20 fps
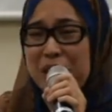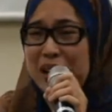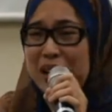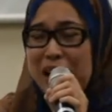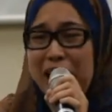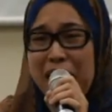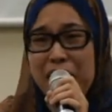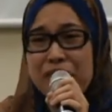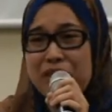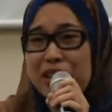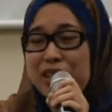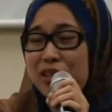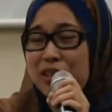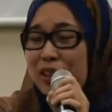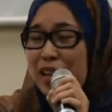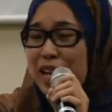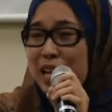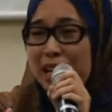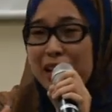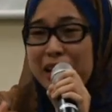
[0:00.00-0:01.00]
having to
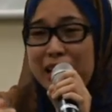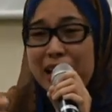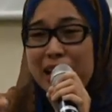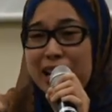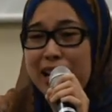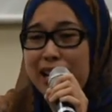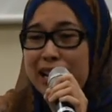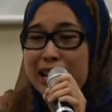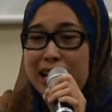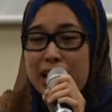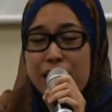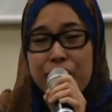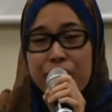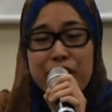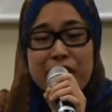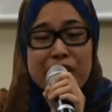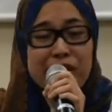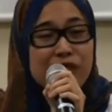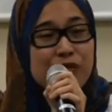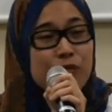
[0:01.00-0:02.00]
like live
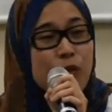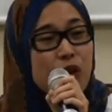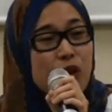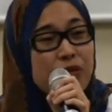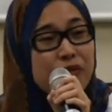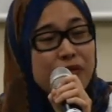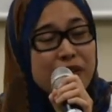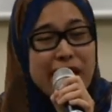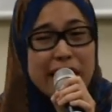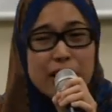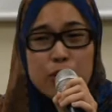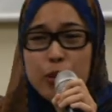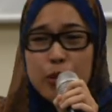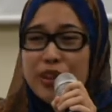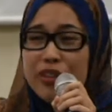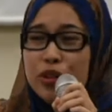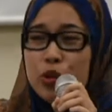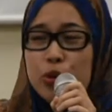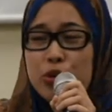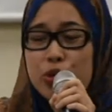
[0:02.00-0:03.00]
in a small flat with
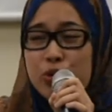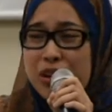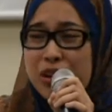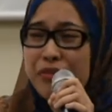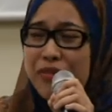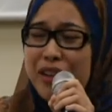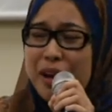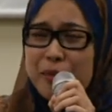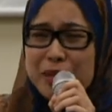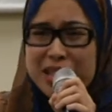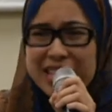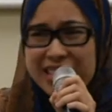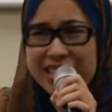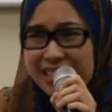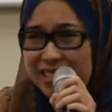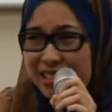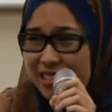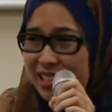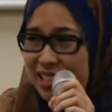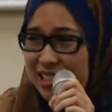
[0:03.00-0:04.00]
2-3
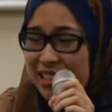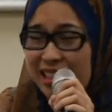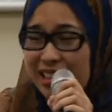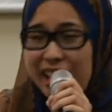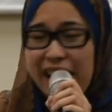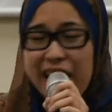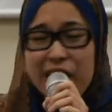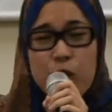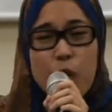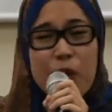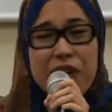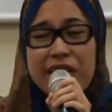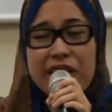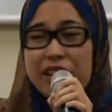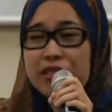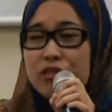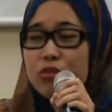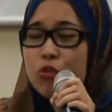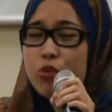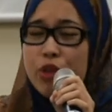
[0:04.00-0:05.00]
families, and when
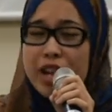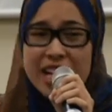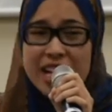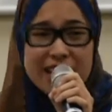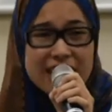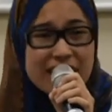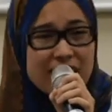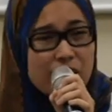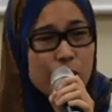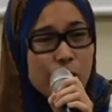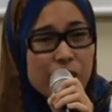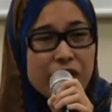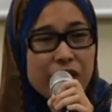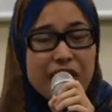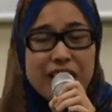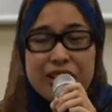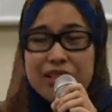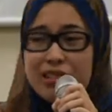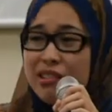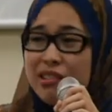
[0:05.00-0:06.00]
there's raid, when
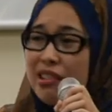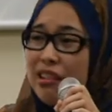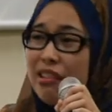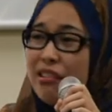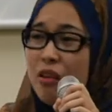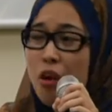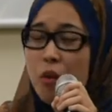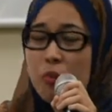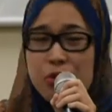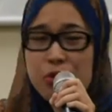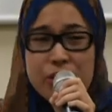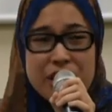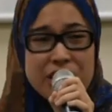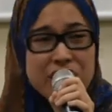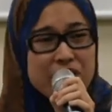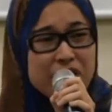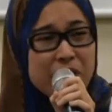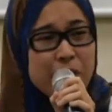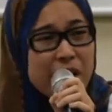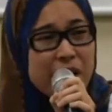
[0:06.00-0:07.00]
there's
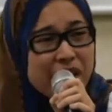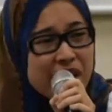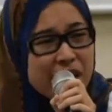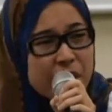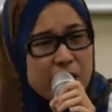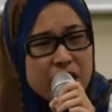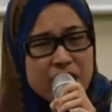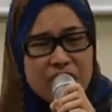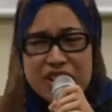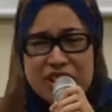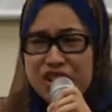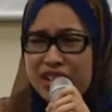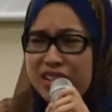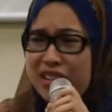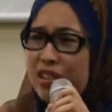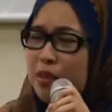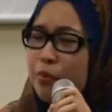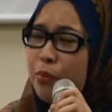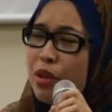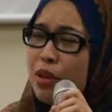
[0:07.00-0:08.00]
operation by the immigration
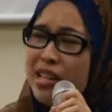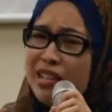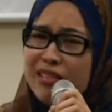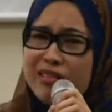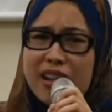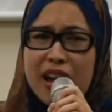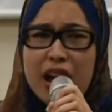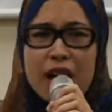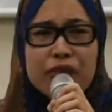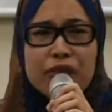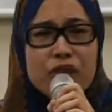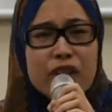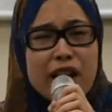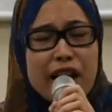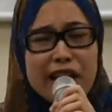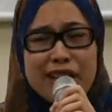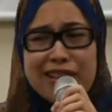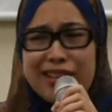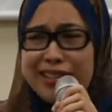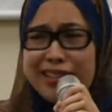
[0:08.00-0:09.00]
and the police, they have to
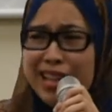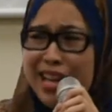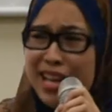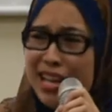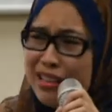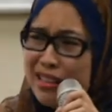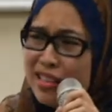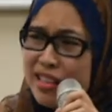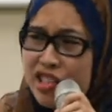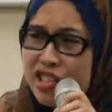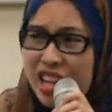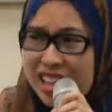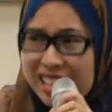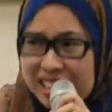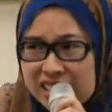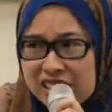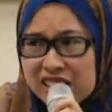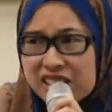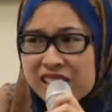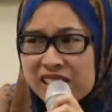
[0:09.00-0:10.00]
like stay in the
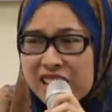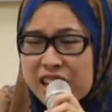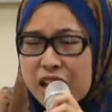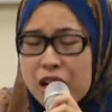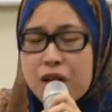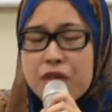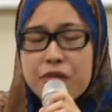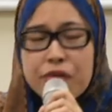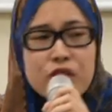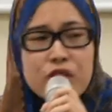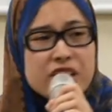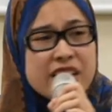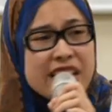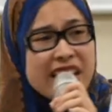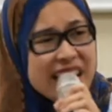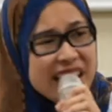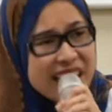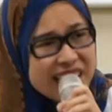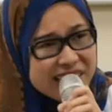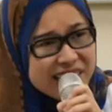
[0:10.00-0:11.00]
jungle for
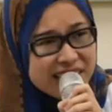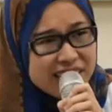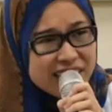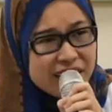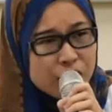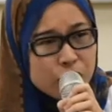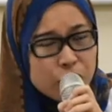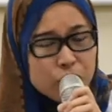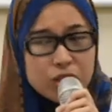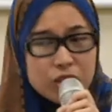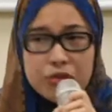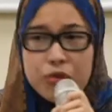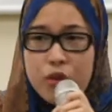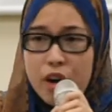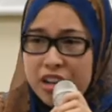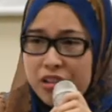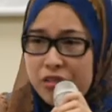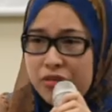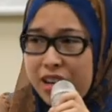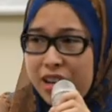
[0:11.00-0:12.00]
days, to
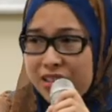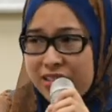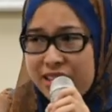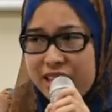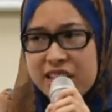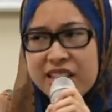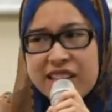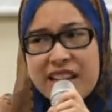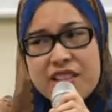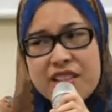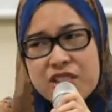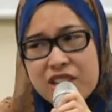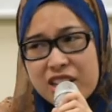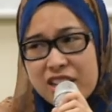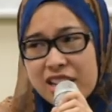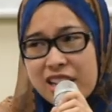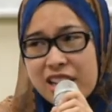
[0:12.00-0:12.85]
avoid arrest and detention.